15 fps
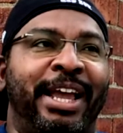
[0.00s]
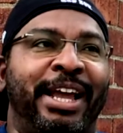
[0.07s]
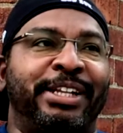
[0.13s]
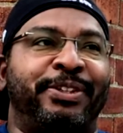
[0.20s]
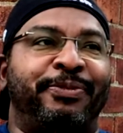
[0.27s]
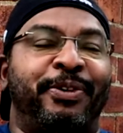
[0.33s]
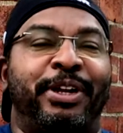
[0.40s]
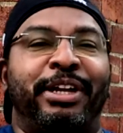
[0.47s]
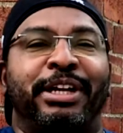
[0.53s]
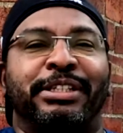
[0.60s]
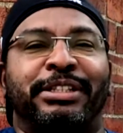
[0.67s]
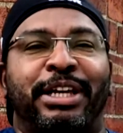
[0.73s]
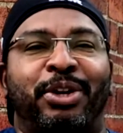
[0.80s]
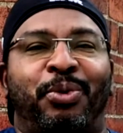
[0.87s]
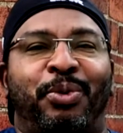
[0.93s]
It's funny
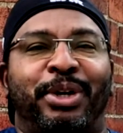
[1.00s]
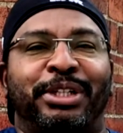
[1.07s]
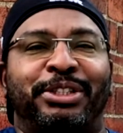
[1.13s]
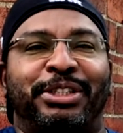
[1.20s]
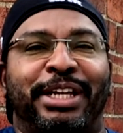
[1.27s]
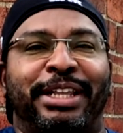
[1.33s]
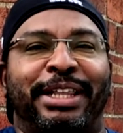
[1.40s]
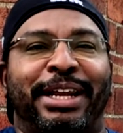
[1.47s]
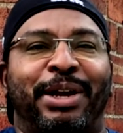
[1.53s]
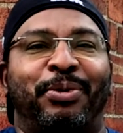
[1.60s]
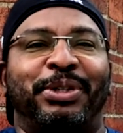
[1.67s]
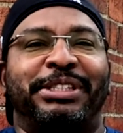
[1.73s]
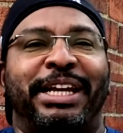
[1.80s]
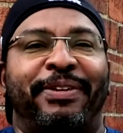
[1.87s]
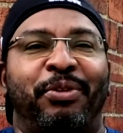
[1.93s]
because I don't want to say that I
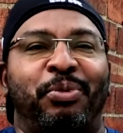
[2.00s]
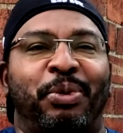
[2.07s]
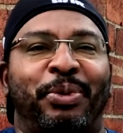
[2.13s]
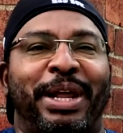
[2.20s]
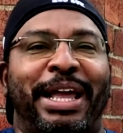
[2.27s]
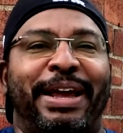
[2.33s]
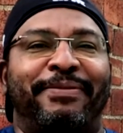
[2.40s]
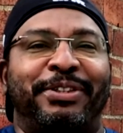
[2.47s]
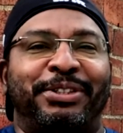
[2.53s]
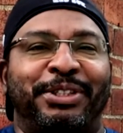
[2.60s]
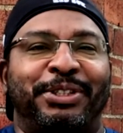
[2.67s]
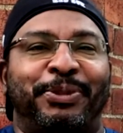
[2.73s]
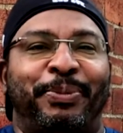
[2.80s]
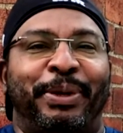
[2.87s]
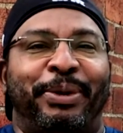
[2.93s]
wish everyone would have this
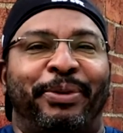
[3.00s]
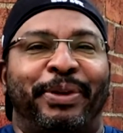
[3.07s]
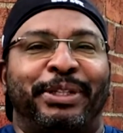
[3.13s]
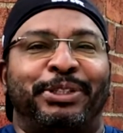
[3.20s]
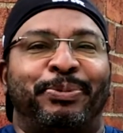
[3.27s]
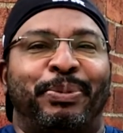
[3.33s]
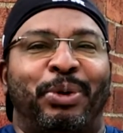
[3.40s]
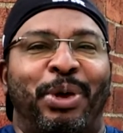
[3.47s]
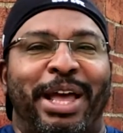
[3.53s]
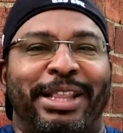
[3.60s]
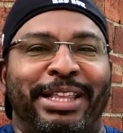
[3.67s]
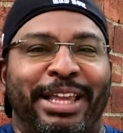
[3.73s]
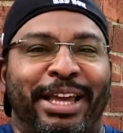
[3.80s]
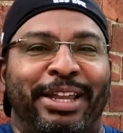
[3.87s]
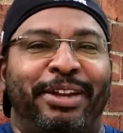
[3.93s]
experience, but at
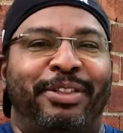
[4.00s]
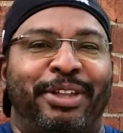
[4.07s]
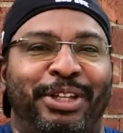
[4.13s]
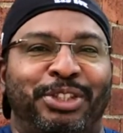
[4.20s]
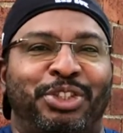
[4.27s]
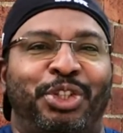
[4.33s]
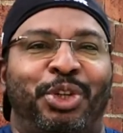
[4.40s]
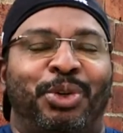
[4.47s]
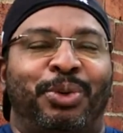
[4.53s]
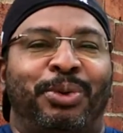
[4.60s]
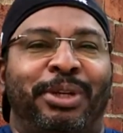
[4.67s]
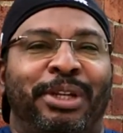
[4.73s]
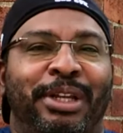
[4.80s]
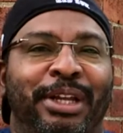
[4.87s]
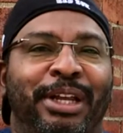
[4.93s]
the end of this, you'll
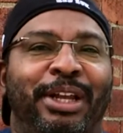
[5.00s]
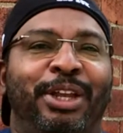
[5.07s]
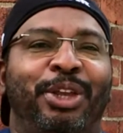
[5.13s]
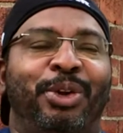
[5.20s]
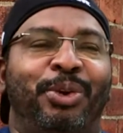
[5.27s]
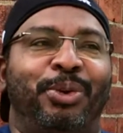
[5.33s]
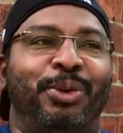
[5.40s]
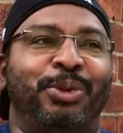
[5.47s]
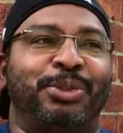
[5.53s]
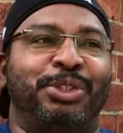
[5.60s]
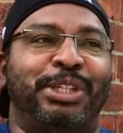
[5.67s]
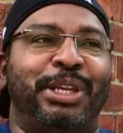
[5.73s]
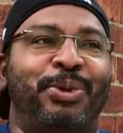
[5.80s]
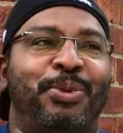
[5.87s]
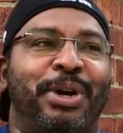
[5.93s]

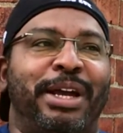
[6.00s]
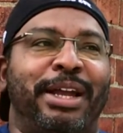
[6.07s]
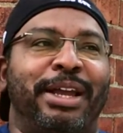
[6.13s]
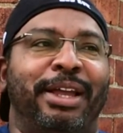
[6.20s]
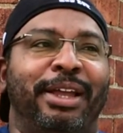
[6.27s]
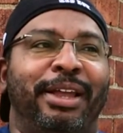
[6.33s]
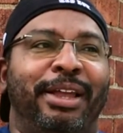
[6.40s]
see why.